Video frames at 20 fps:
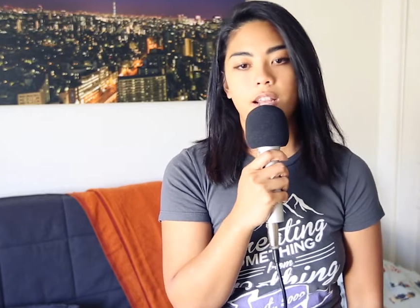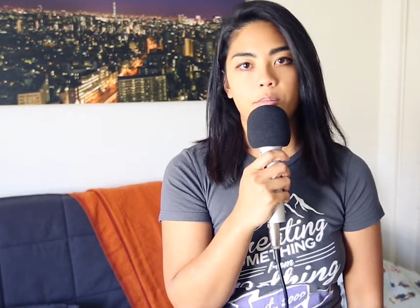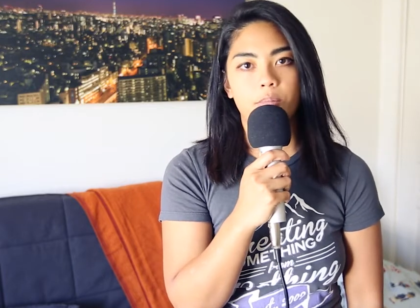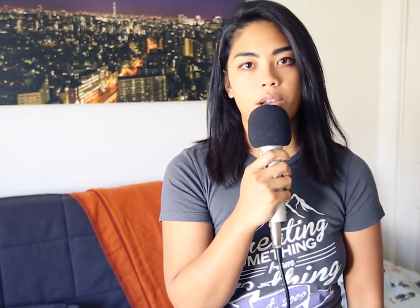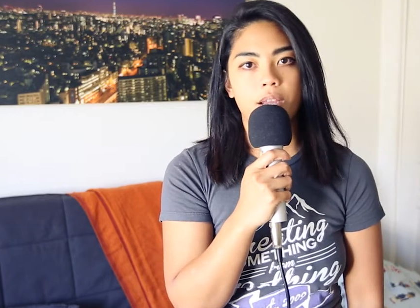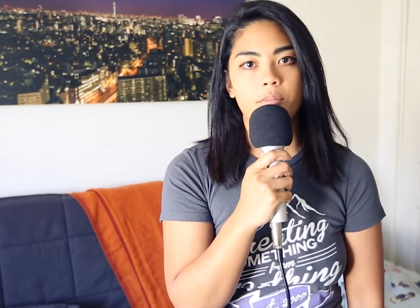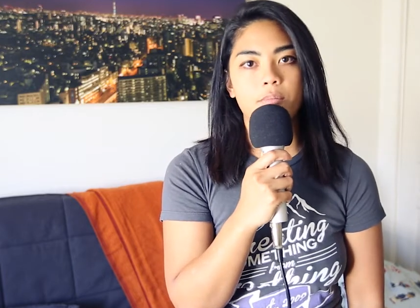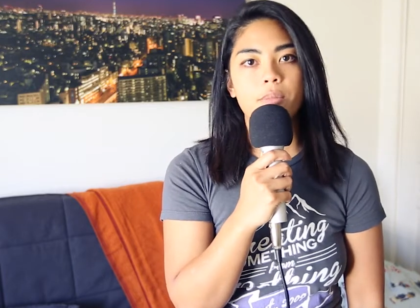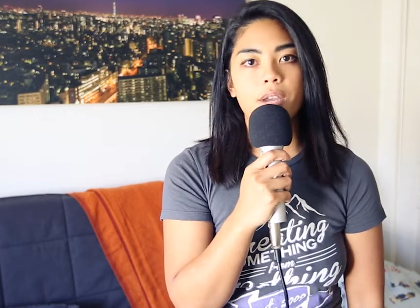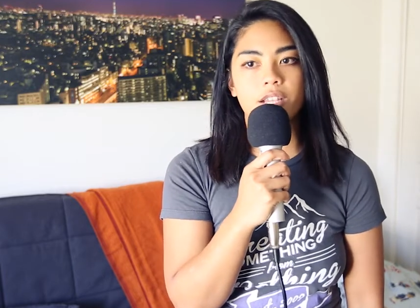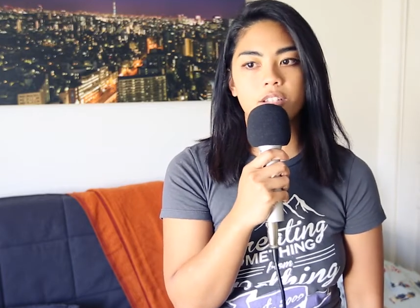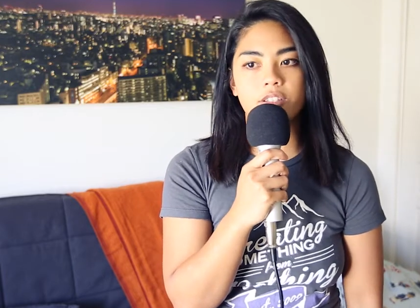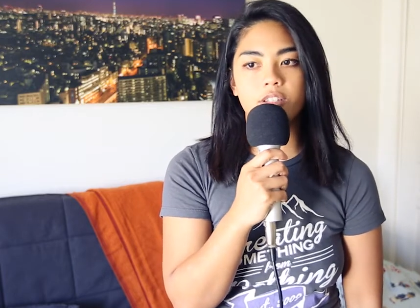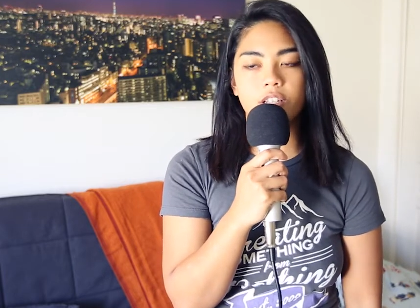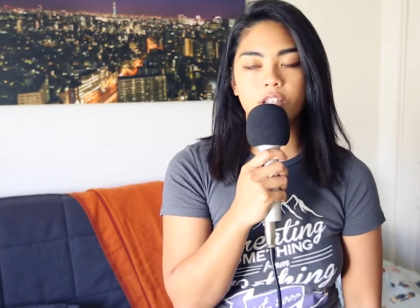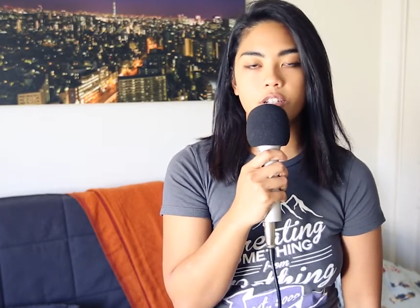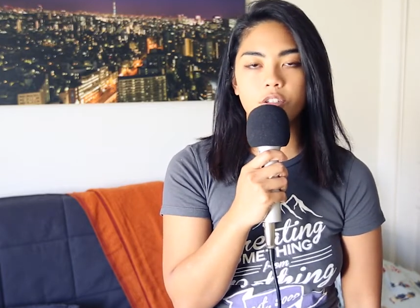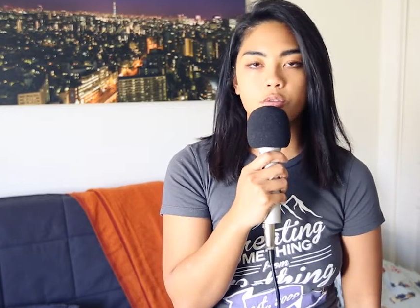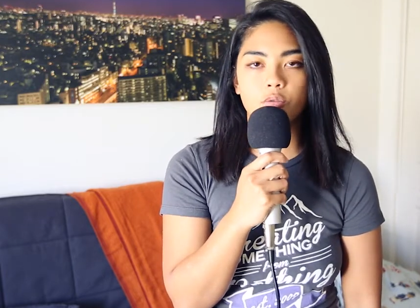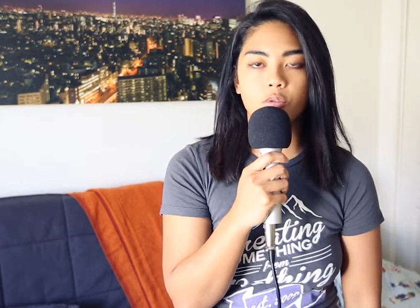and my
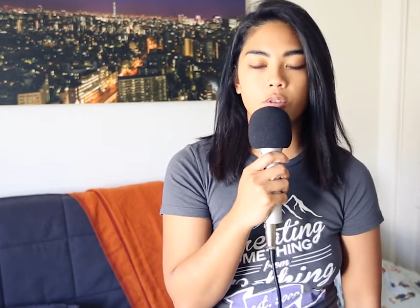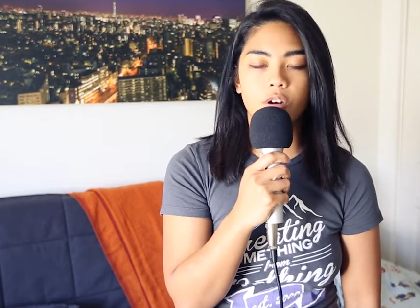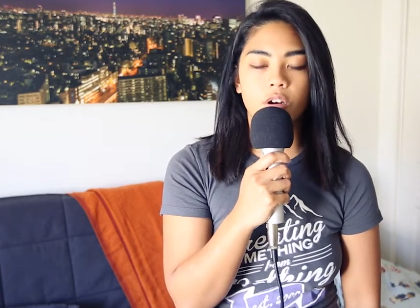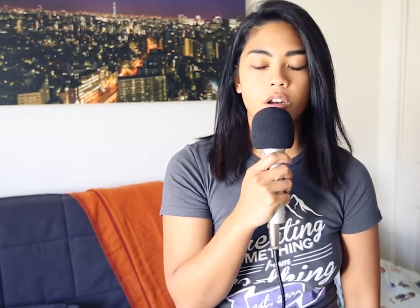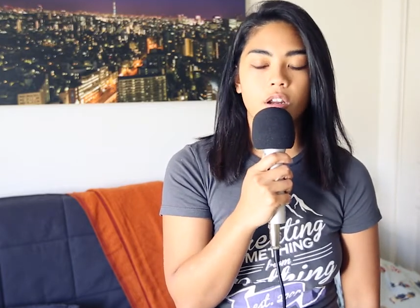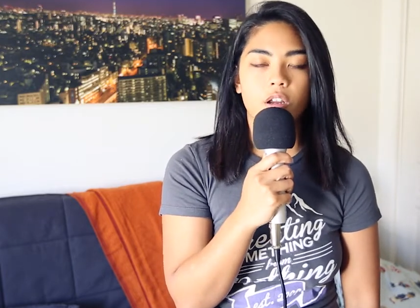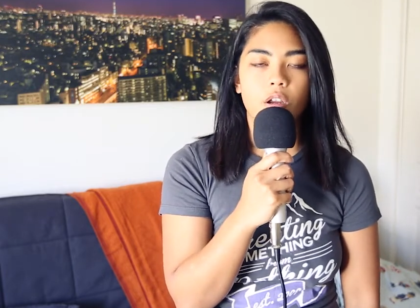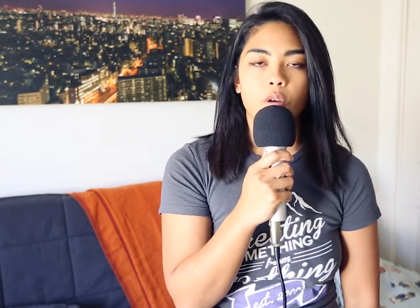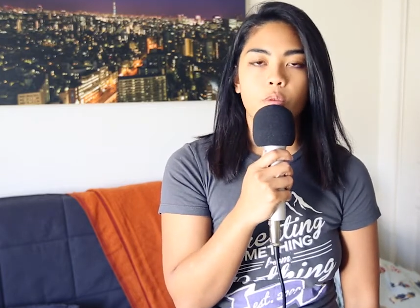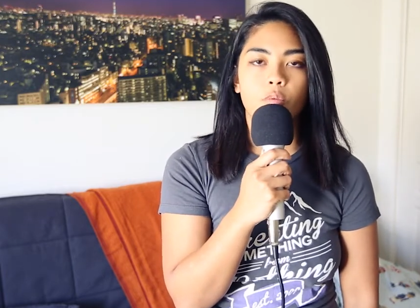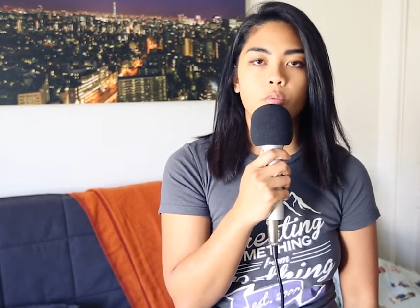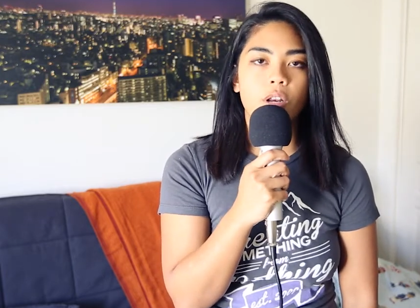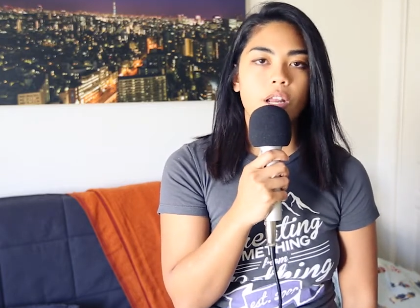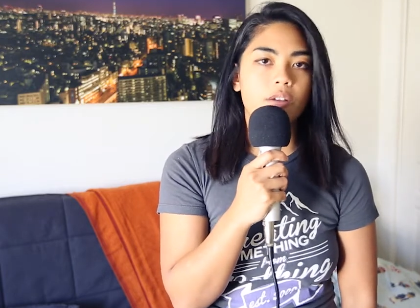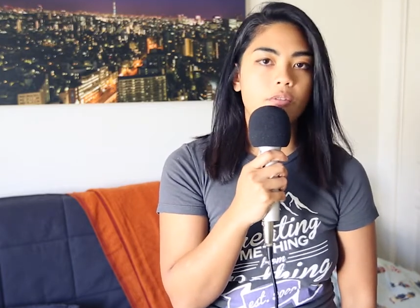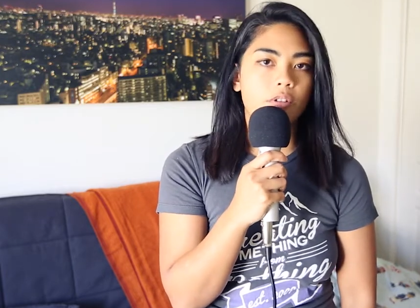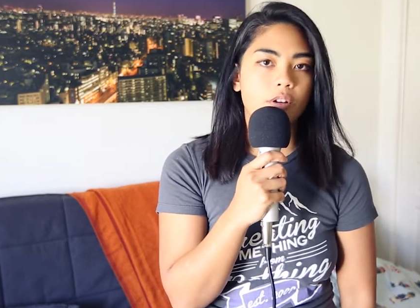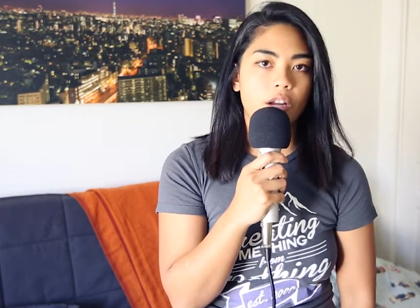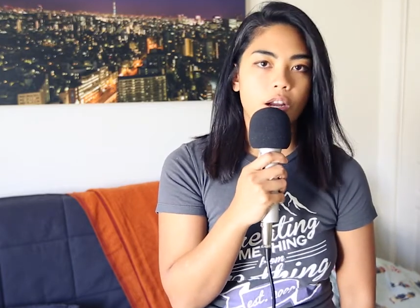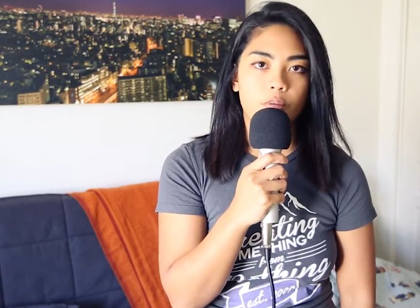message or
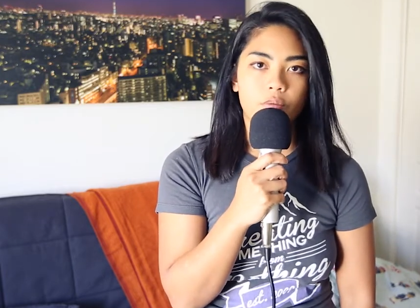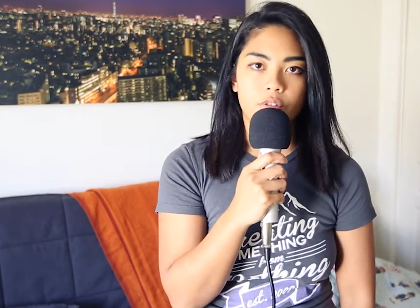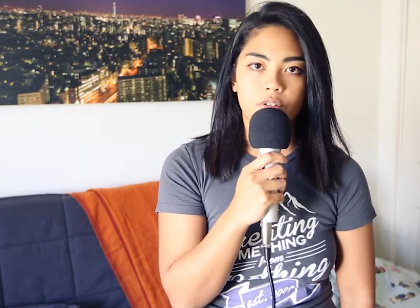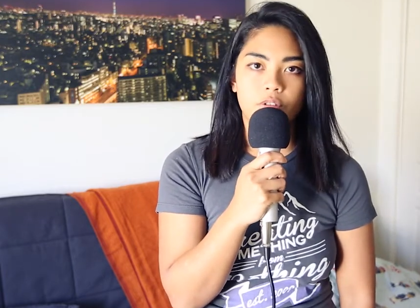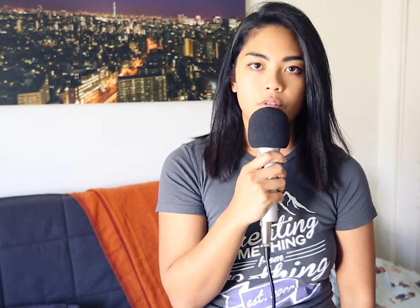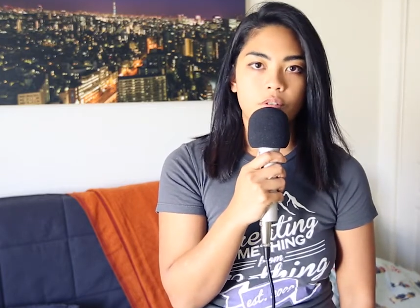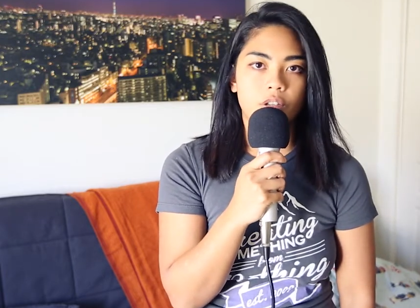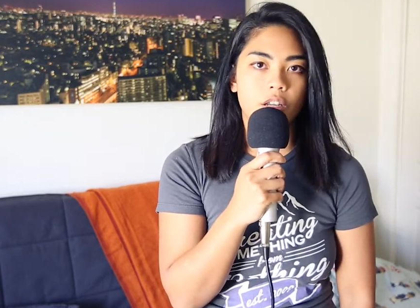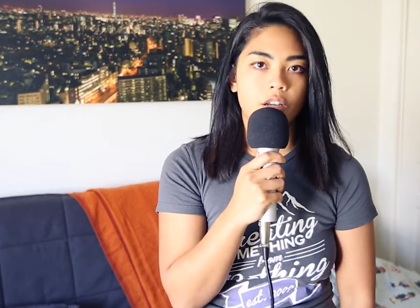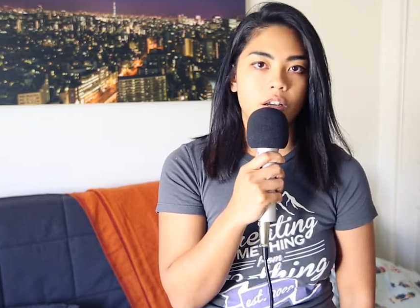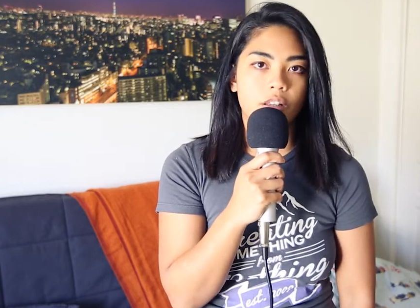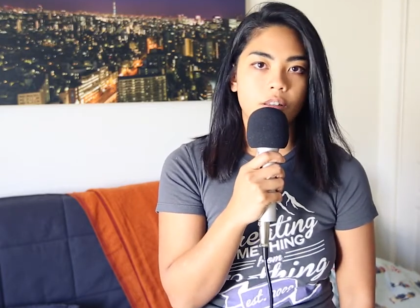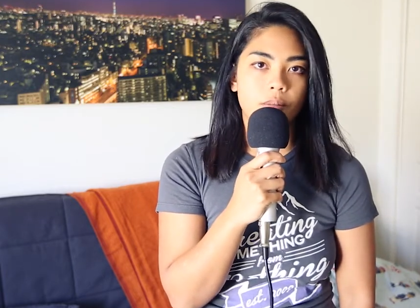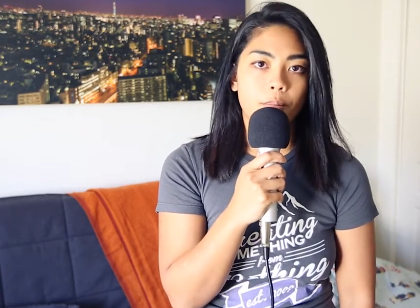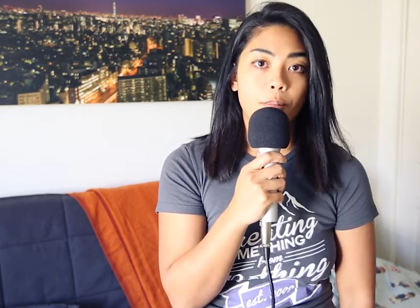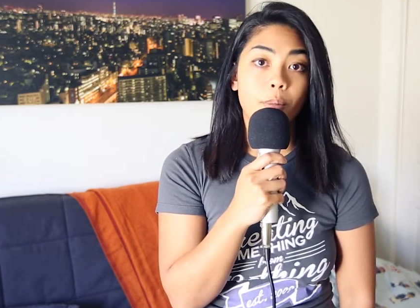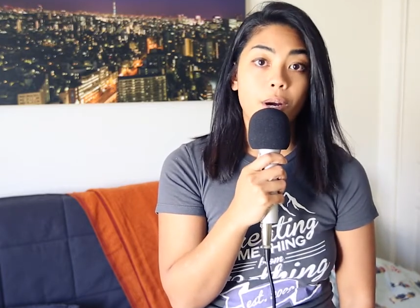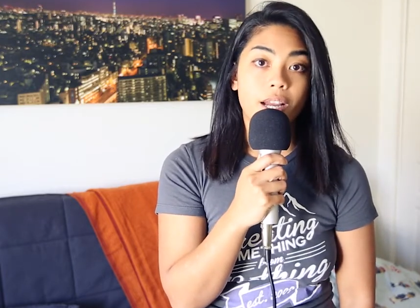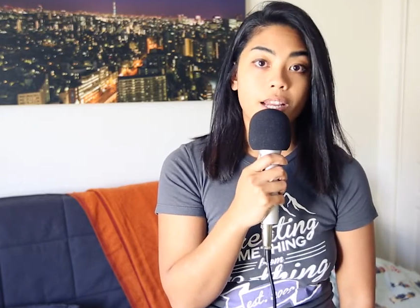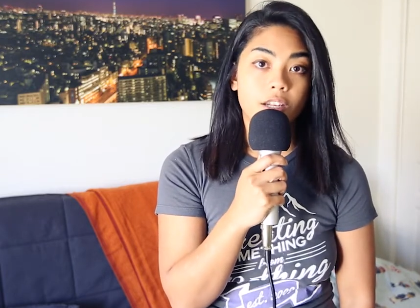whatever I was doing on the
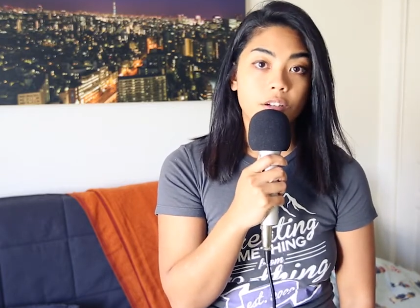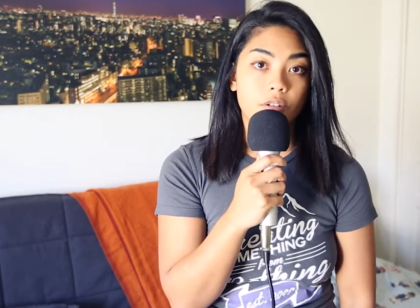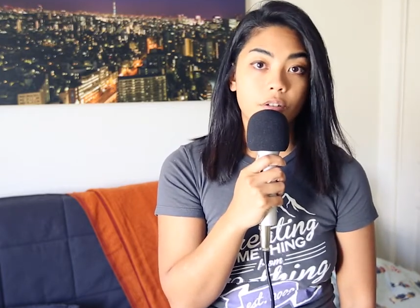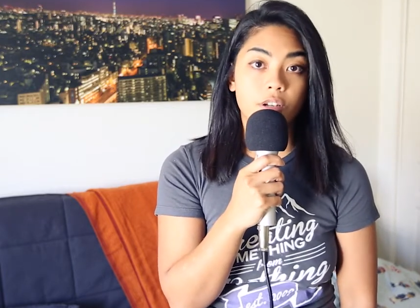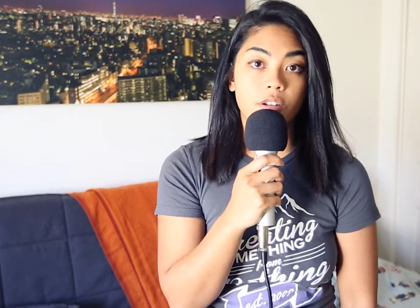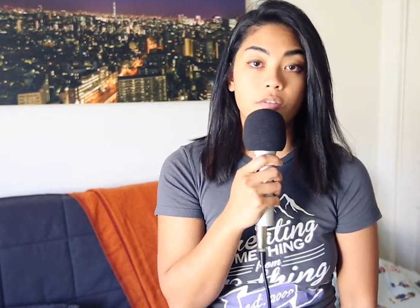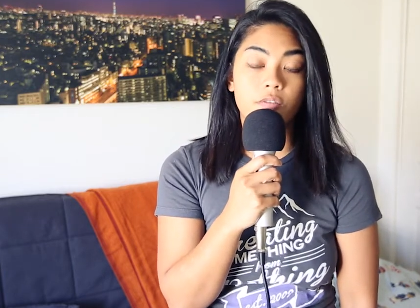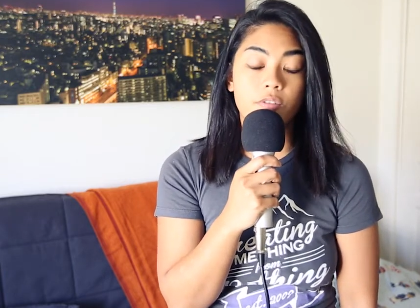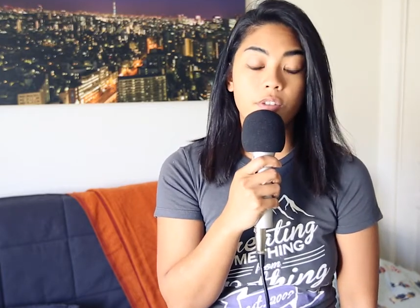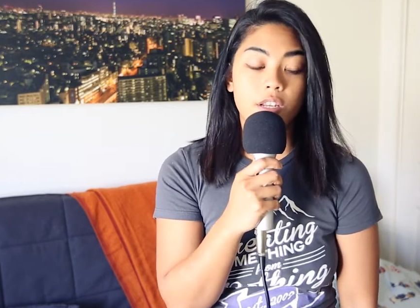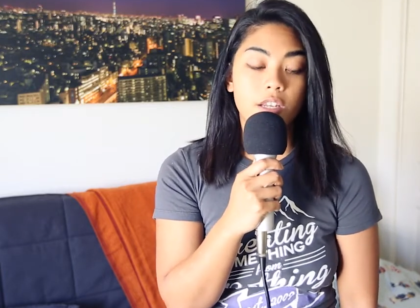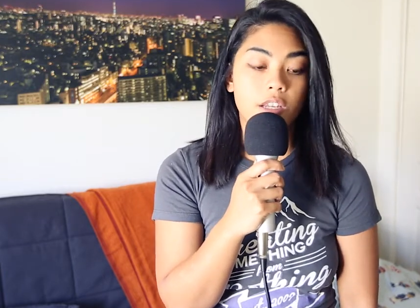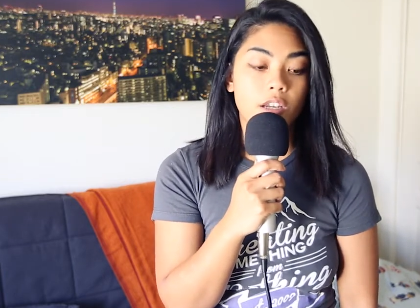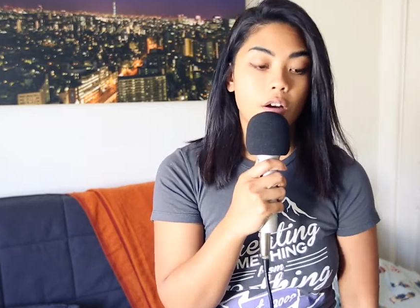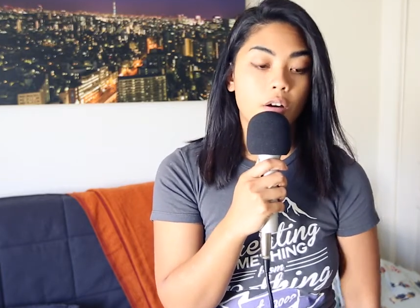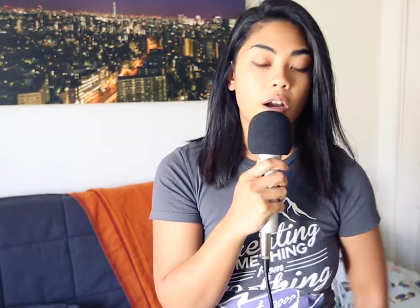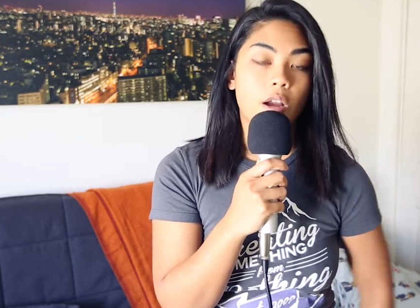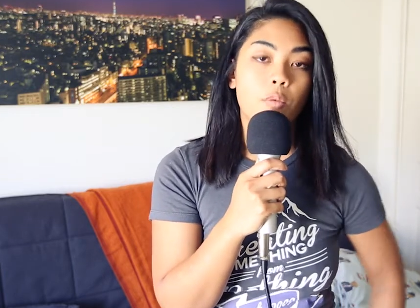mic or in video.